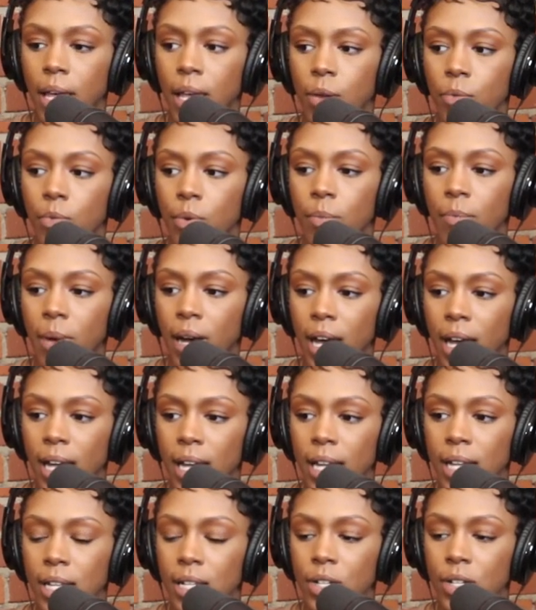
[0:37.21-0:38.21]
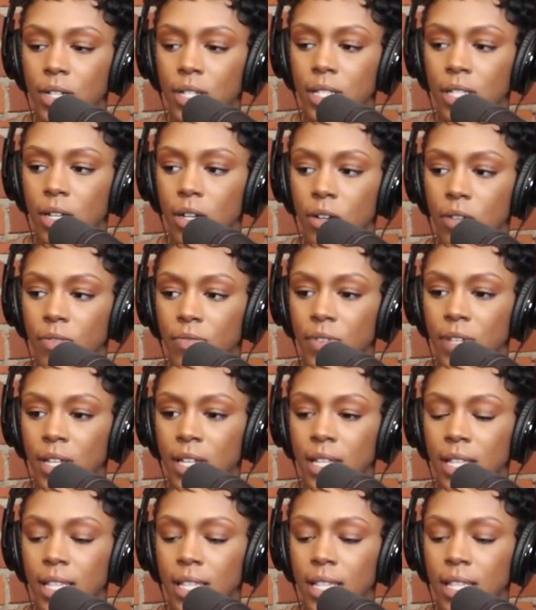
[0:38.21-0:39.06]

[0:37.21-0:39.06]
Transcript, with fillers: and remind yourself